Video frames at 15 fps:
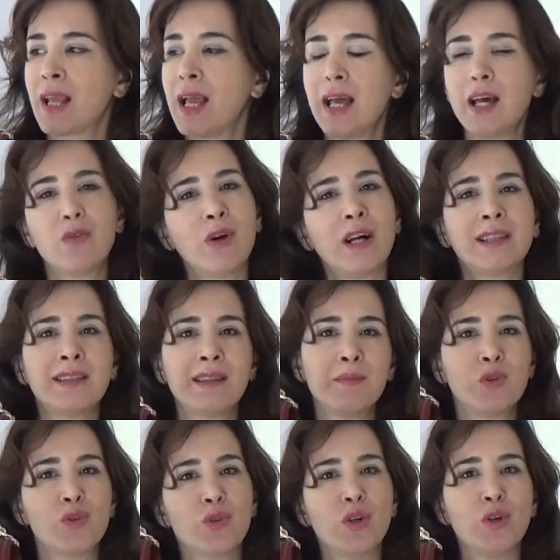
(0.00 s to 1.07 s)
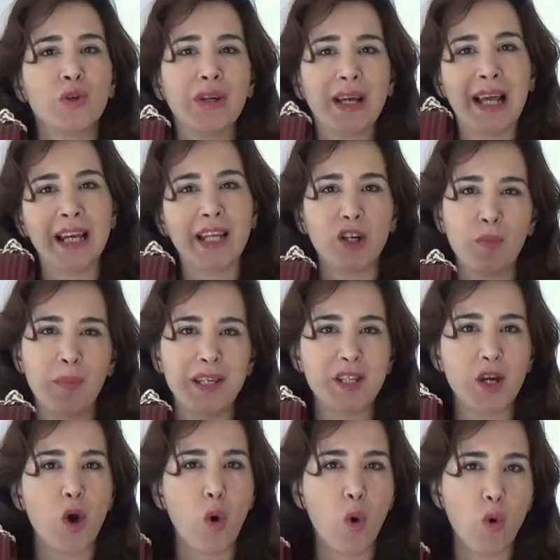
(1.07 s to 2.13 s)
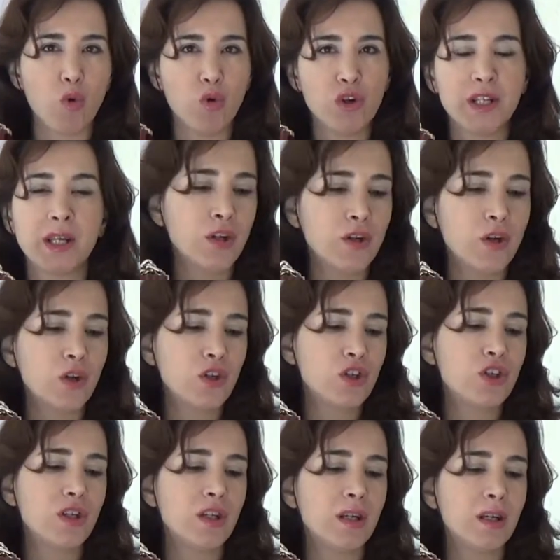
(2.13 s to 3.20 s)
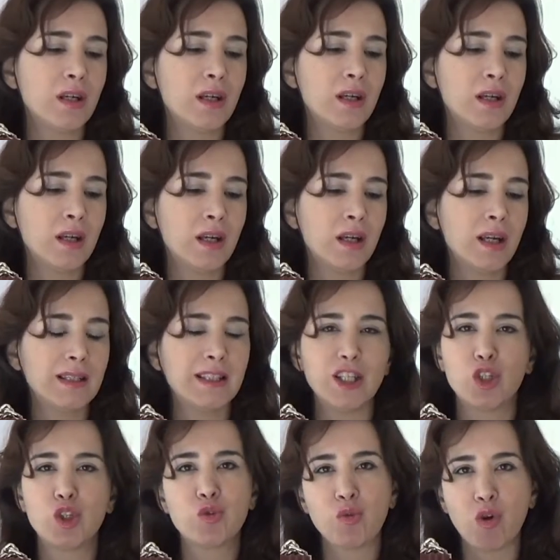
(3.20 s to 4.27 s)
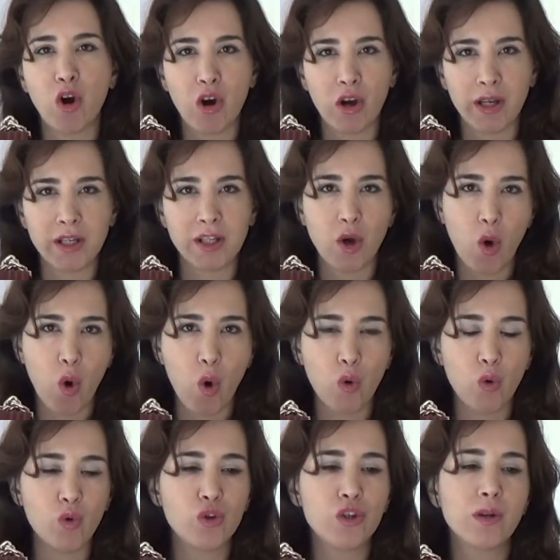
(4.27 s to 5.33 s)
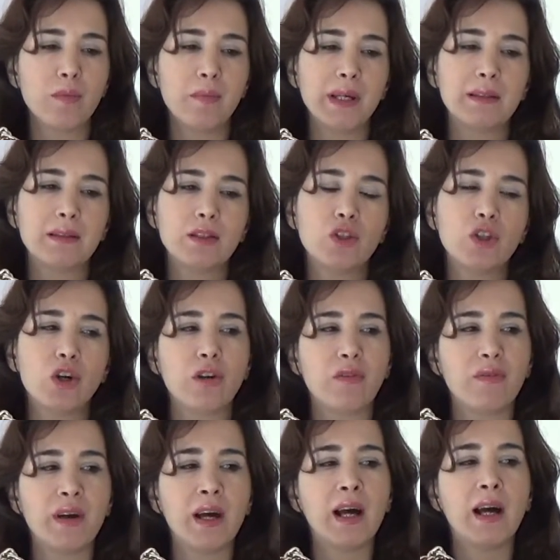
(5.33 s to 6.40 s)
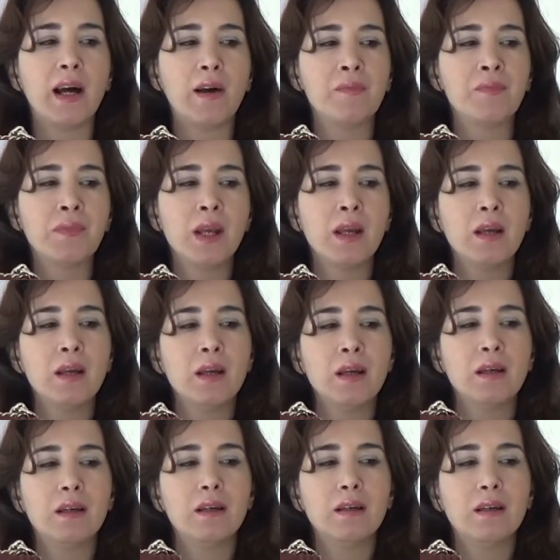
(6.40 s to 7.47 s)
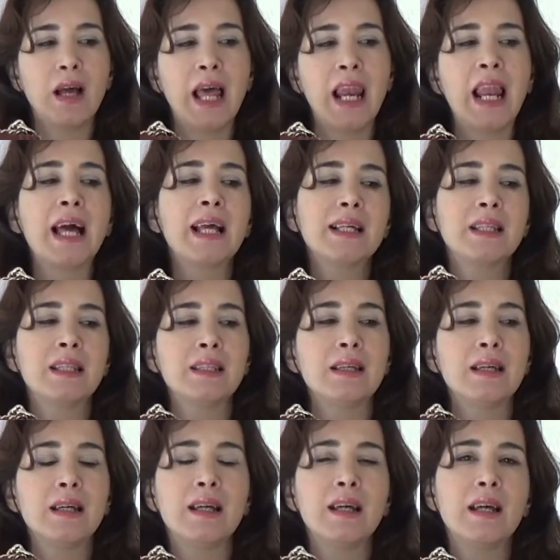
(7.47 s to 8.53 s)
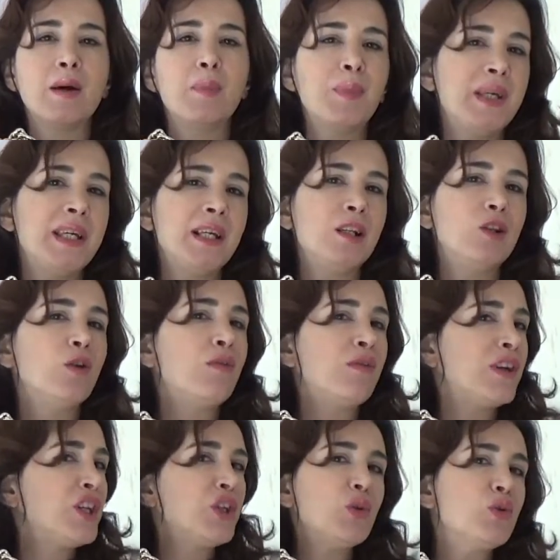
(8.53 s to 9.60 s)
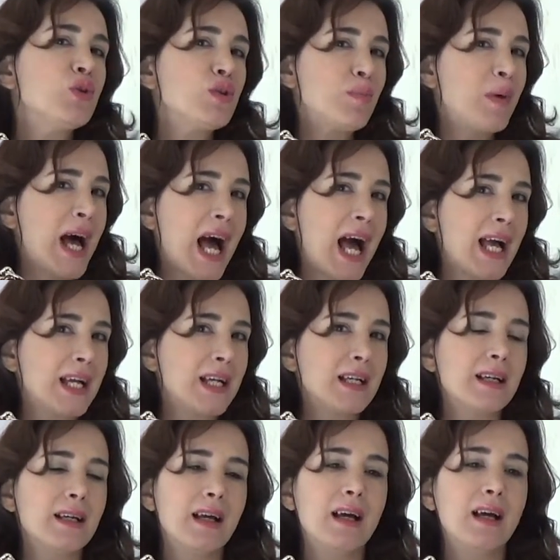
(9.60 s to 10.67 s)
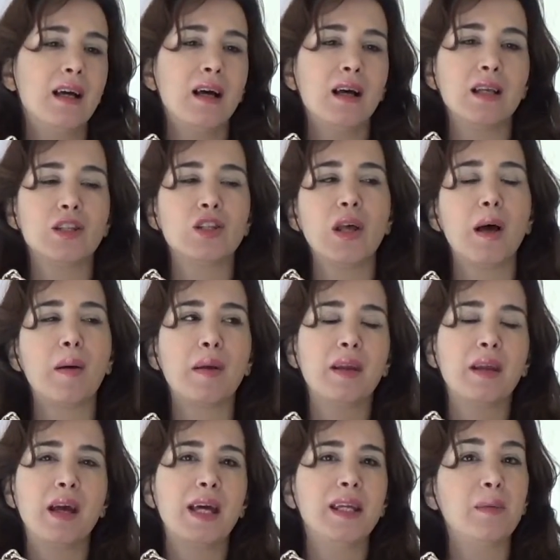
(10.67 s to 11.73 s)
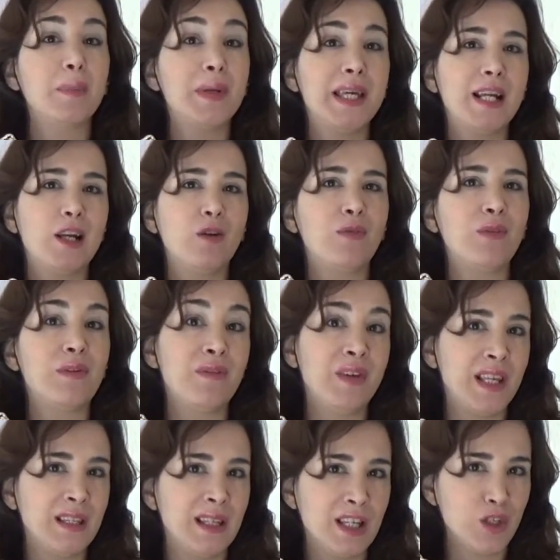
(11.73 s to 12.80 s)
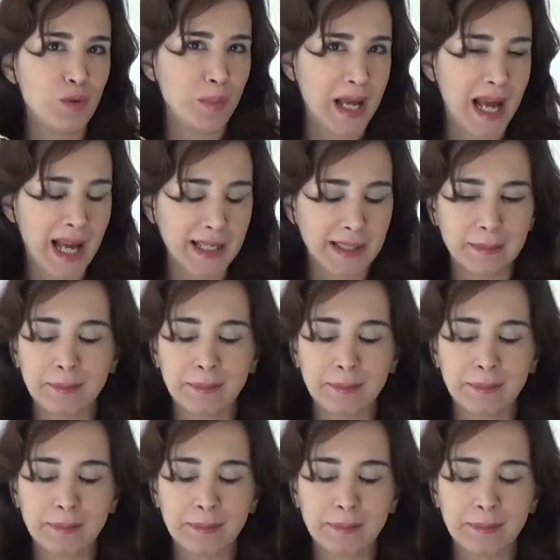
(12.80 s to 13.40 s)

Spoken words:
I want them to look a little bit old, not destroyed old, but sort of I like the appeal of a used bag, an appeal of a vintage bag.